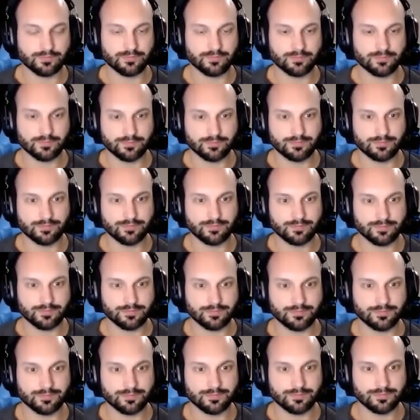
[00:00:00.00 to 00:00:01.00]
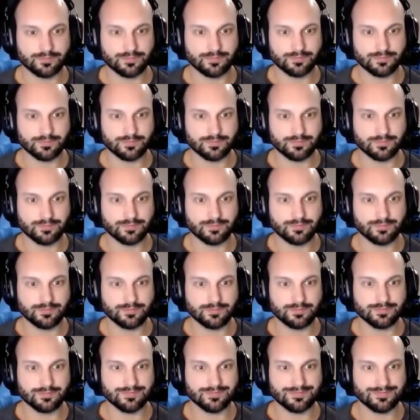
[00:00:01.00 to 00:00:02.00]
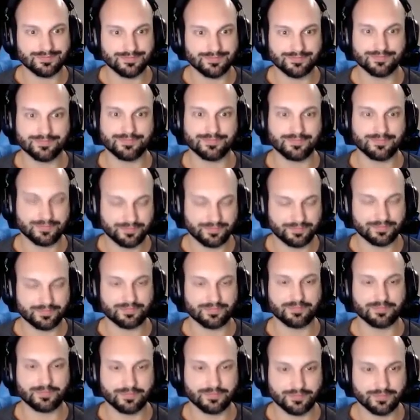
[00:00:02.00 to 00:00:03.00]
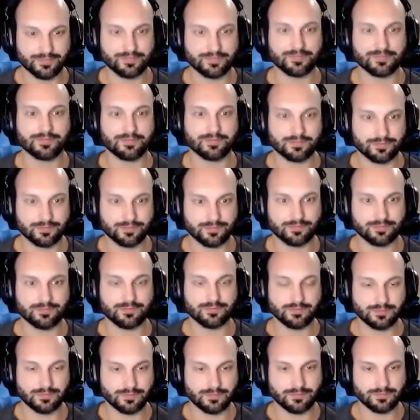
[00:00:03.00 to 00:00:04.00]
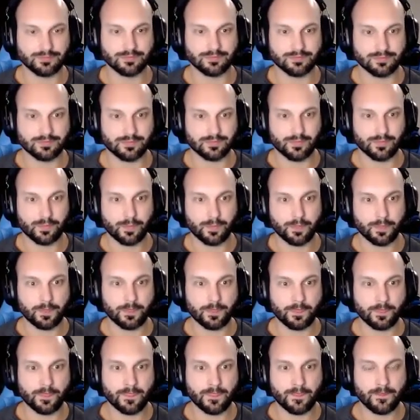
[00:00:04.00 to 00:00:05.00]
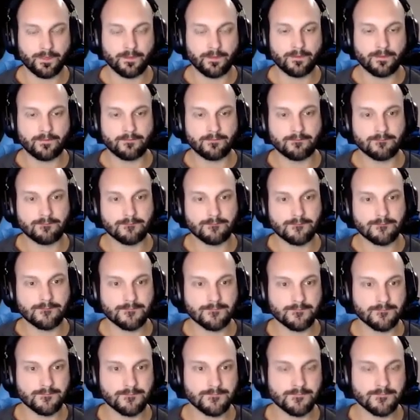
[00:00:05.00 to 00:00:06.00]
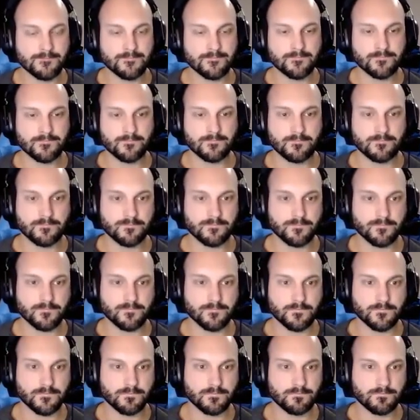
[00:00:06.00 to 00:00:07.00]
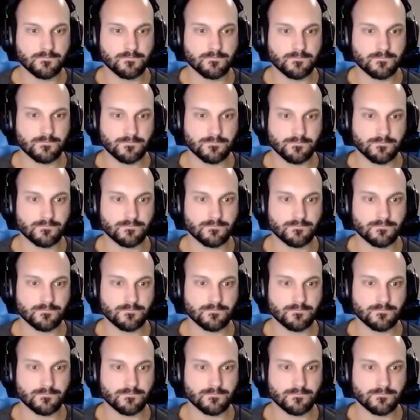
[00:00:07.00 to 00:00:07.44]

[no speech]